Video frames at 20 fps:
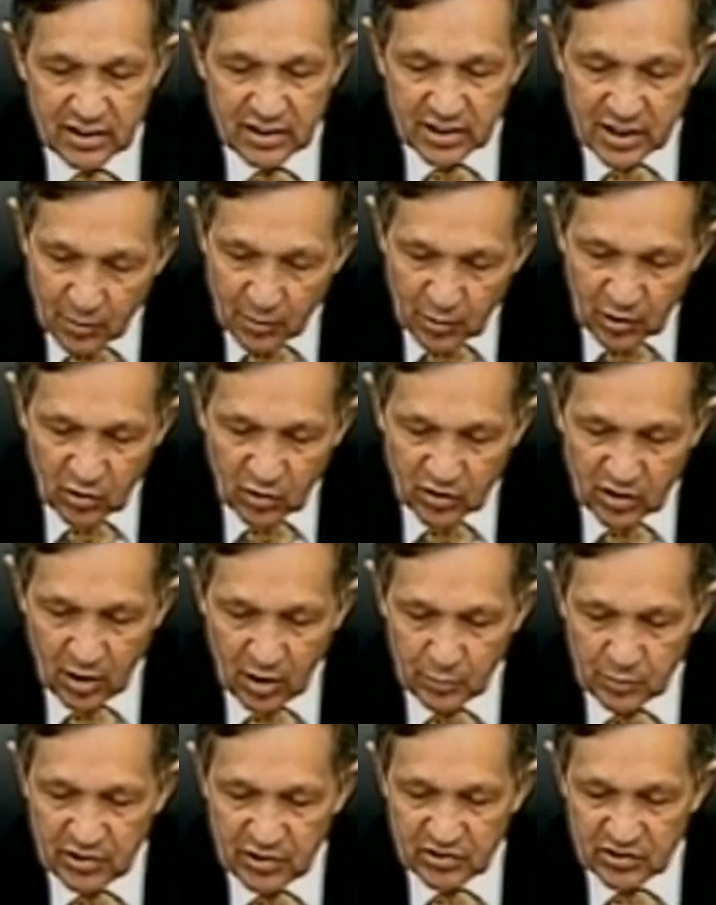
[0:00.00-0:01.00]
Chemical
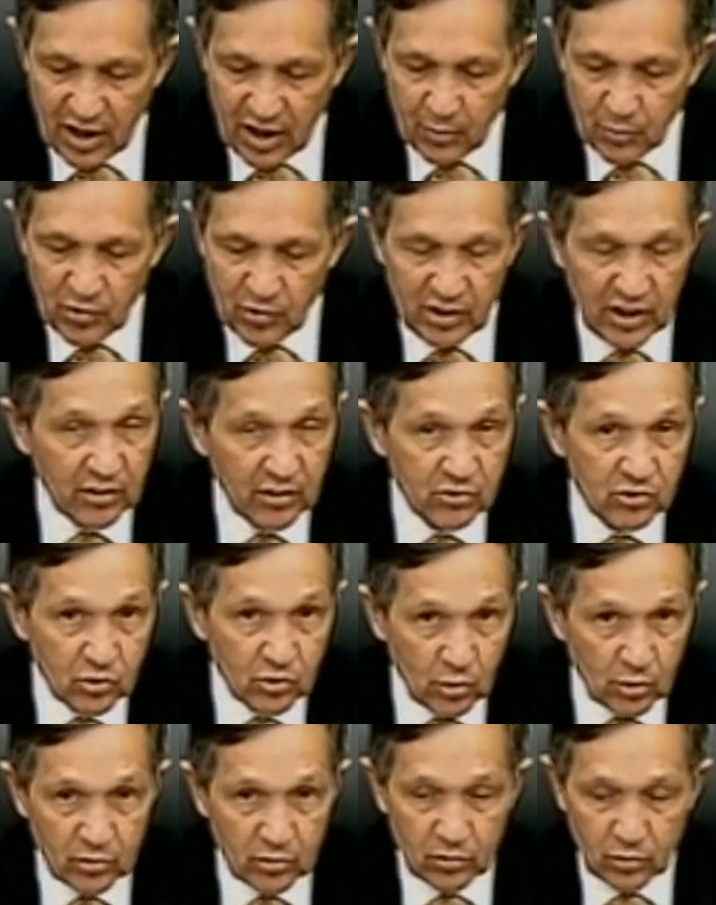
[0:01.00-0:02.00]
companies operate on a
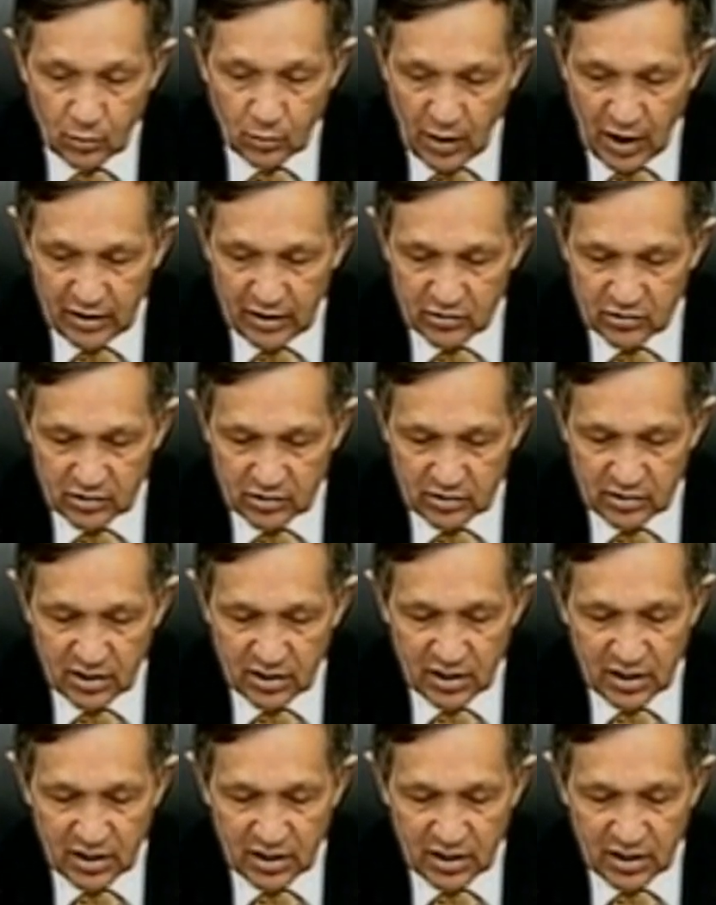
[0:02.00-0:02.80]
shorter horizon.